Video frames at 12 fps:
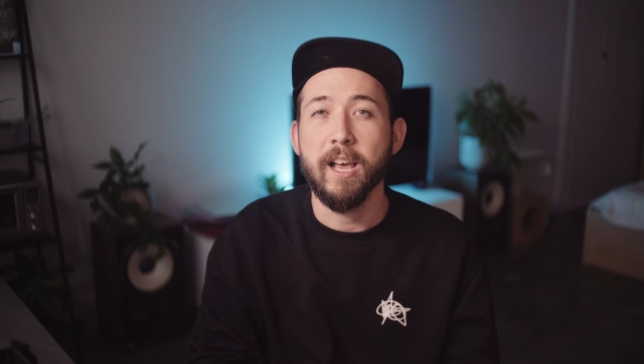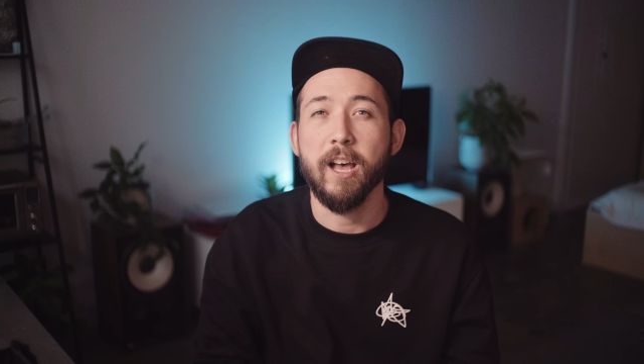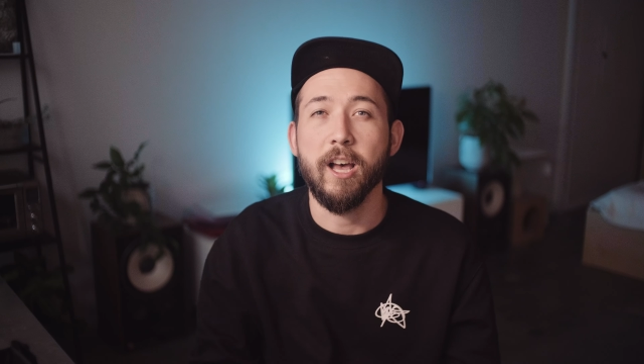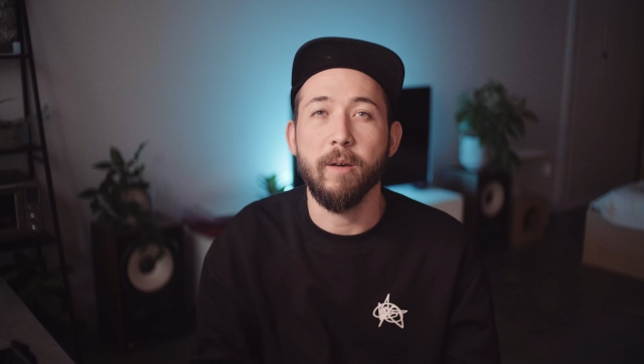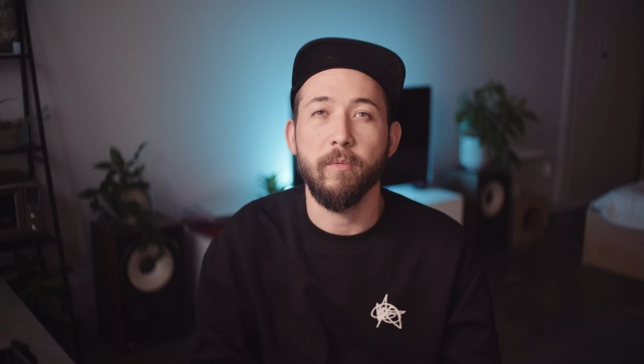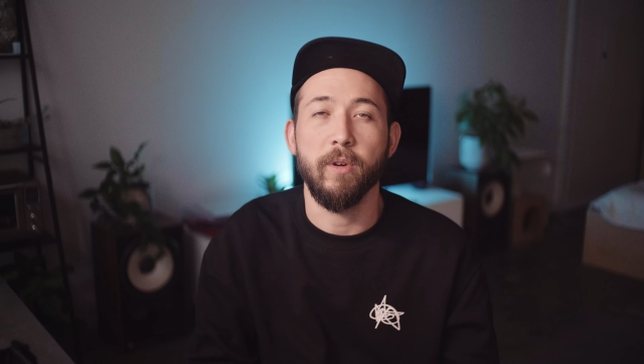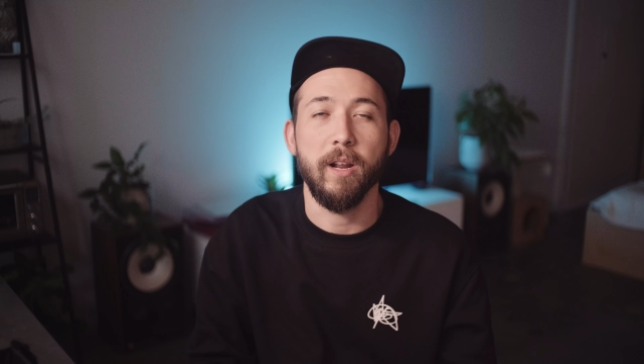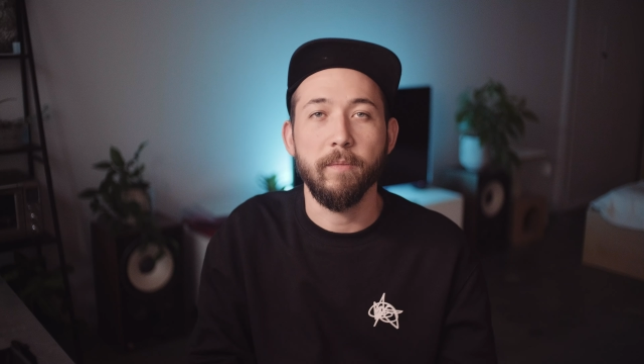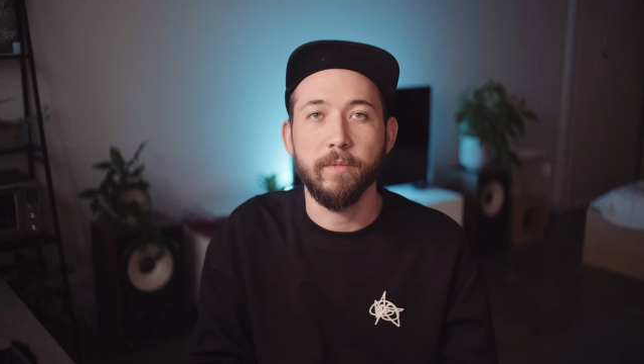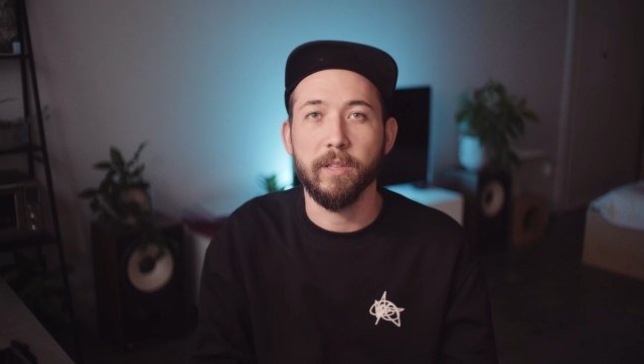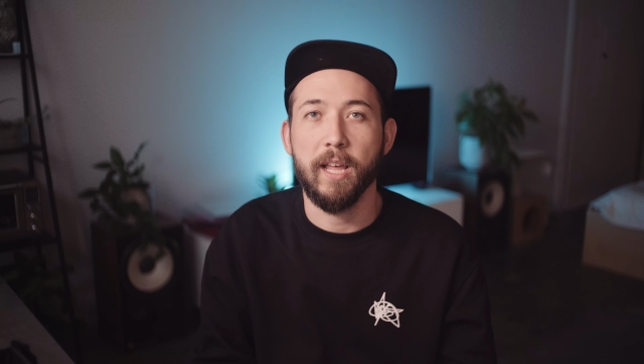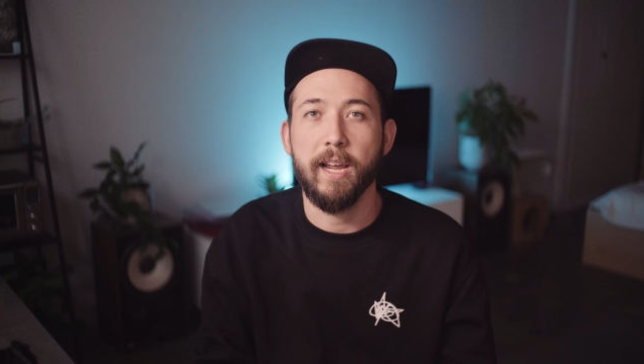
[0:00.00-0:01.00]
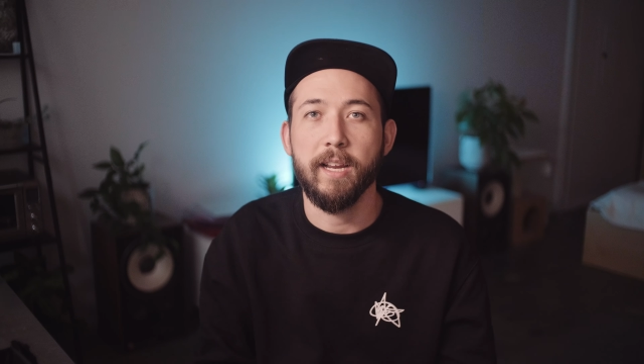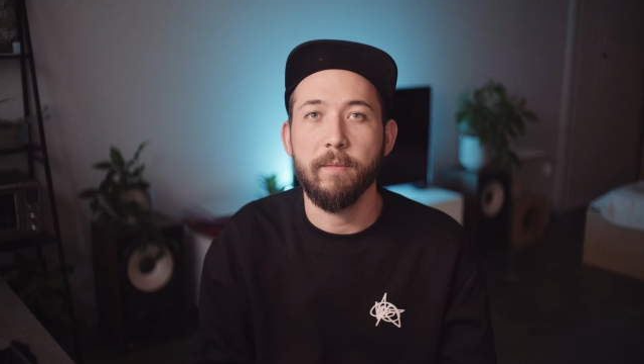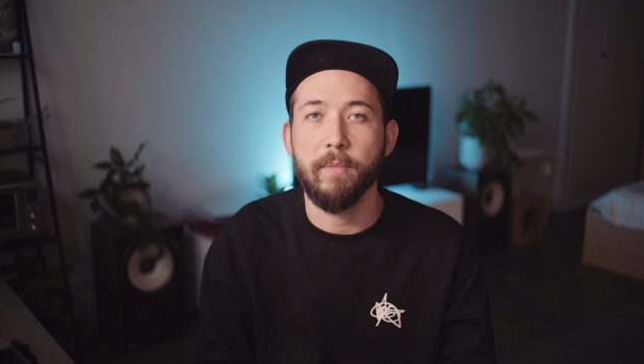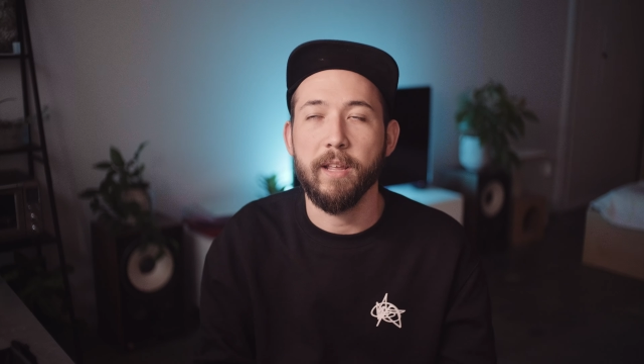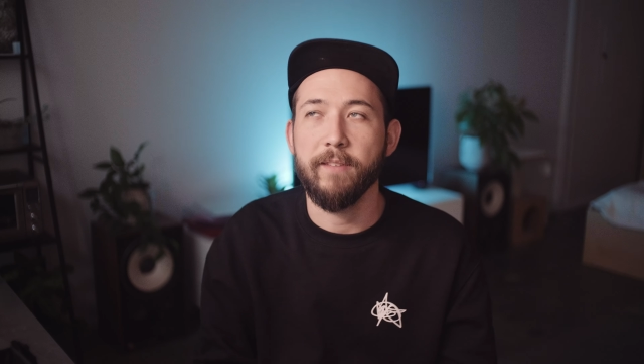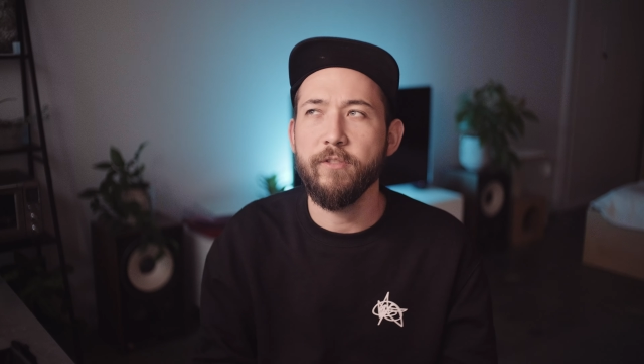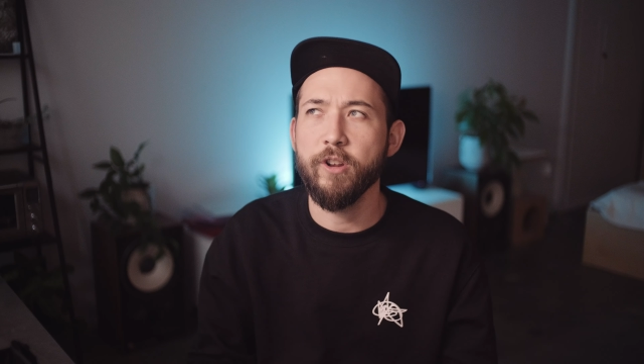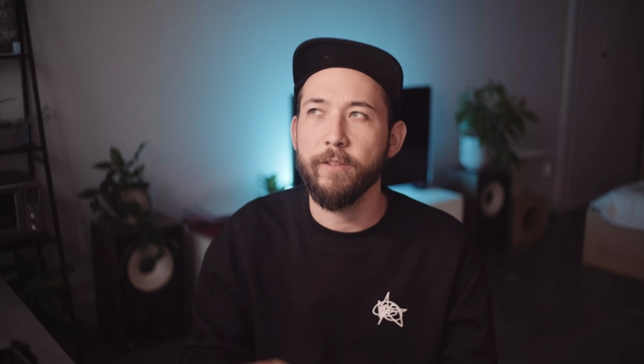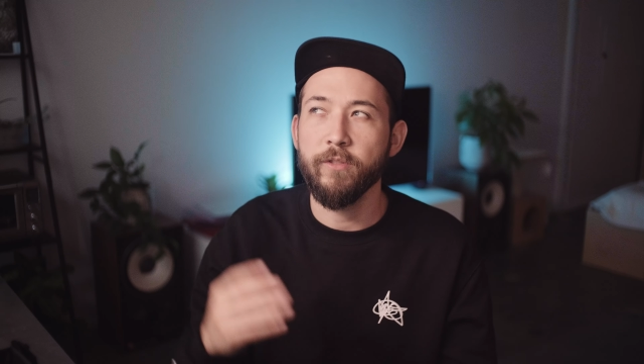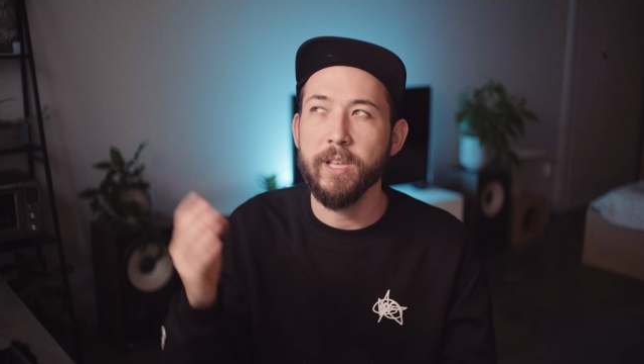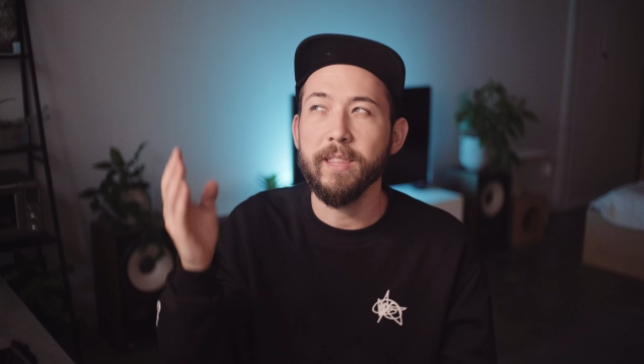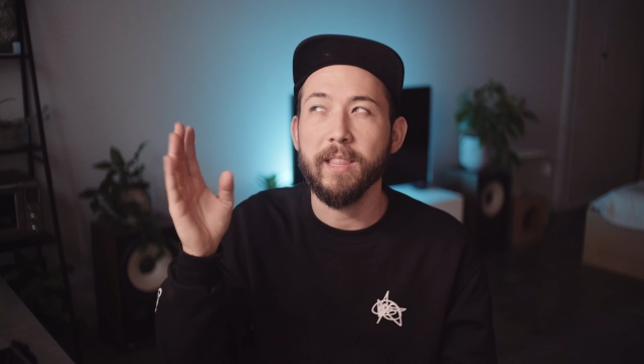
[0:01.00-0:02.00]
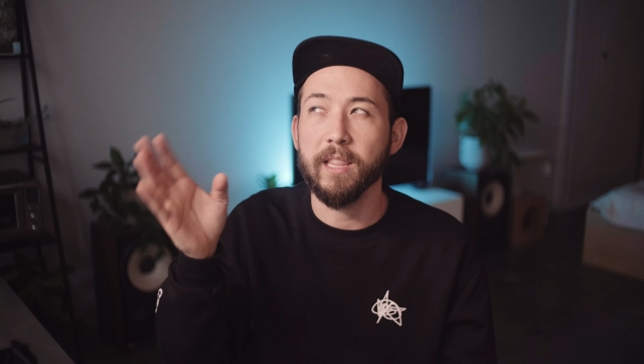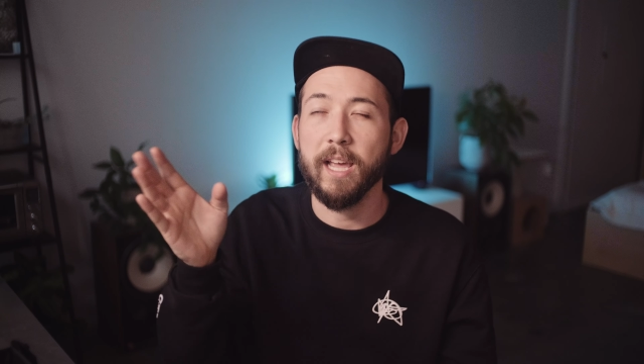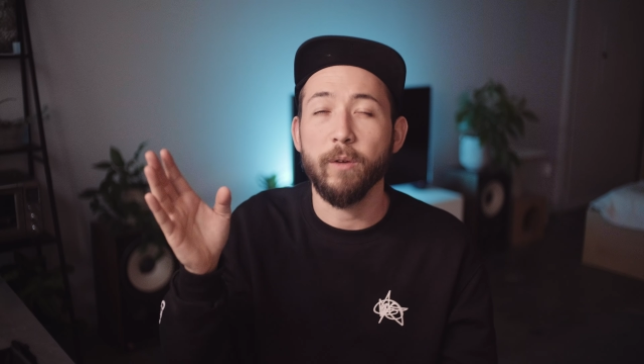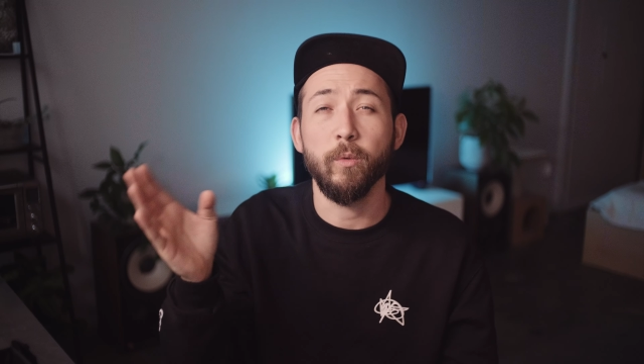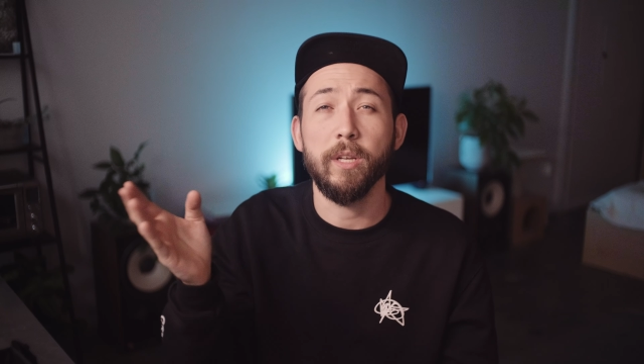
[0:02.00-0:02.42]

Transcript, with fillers: um, when I'm lighting, but if you know if you can get the light